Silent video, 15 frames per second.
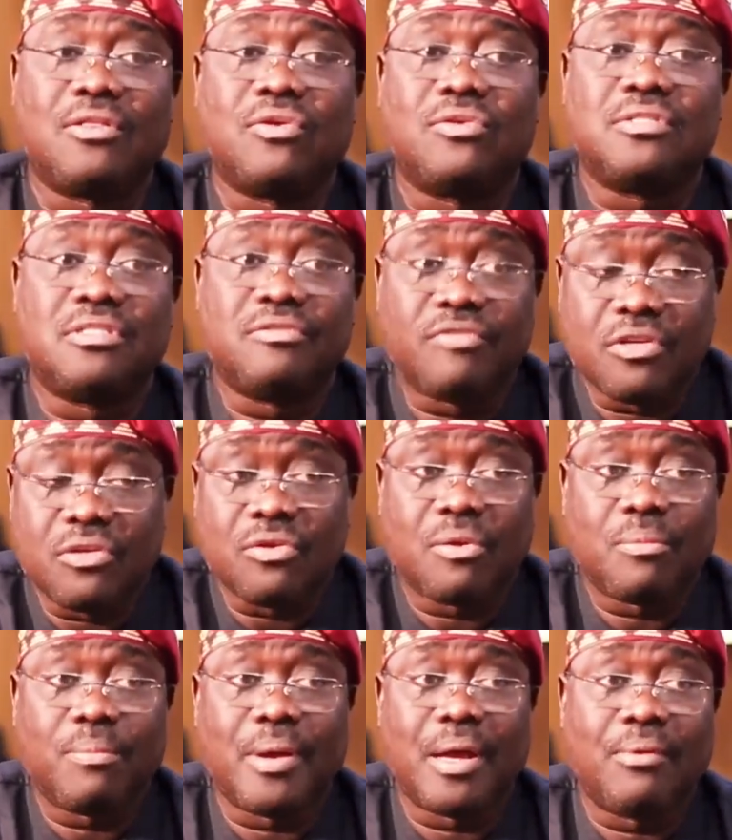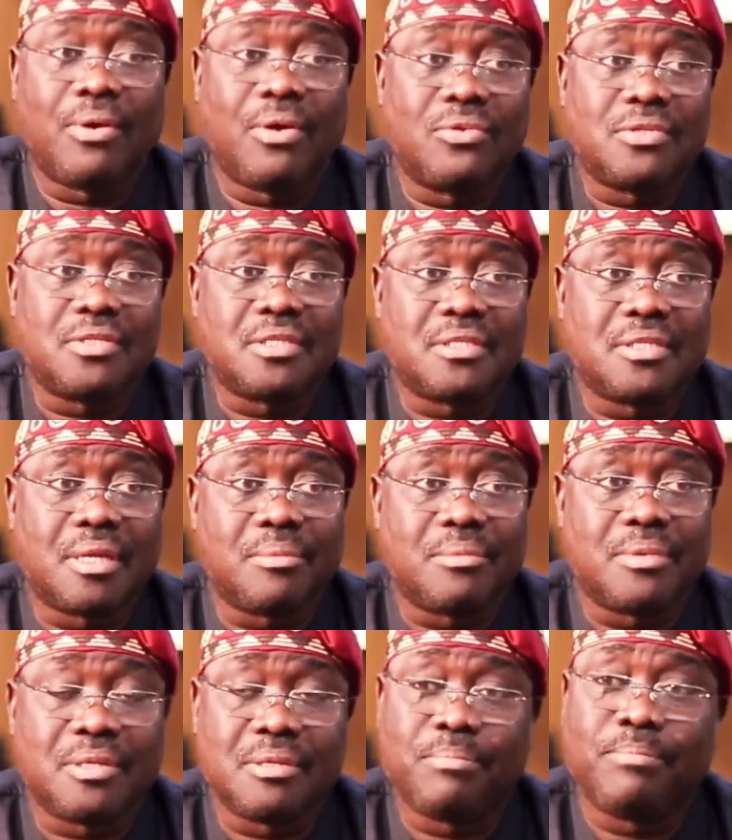let us develop our own system.